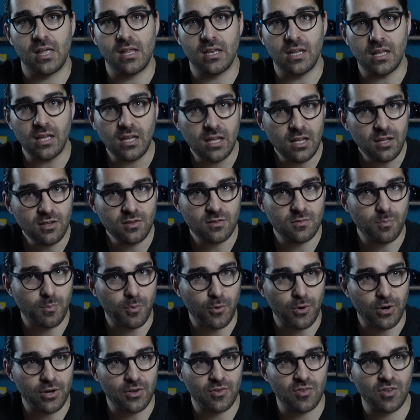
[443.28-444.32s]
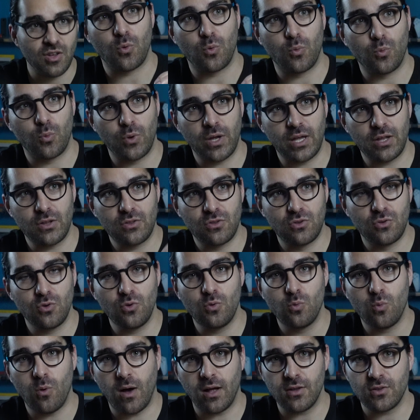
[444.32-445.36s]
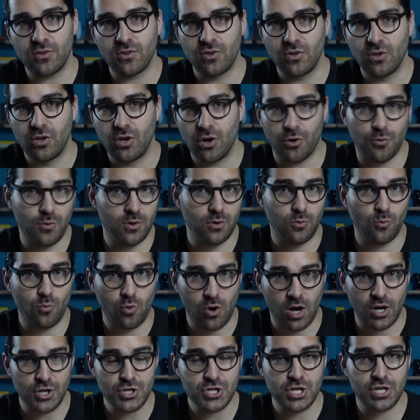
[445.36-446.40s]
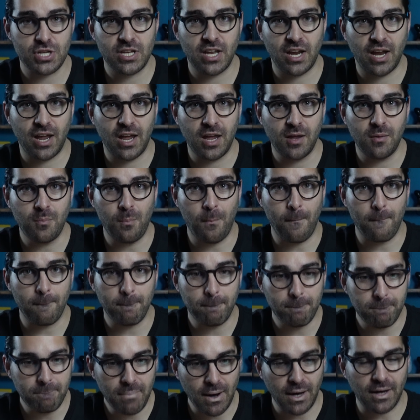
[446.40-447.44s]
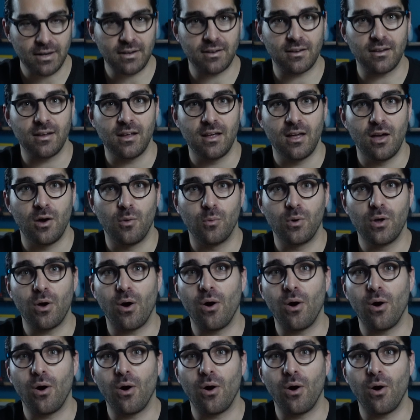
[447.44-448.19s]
In esports, we do want to go and watch the game, but we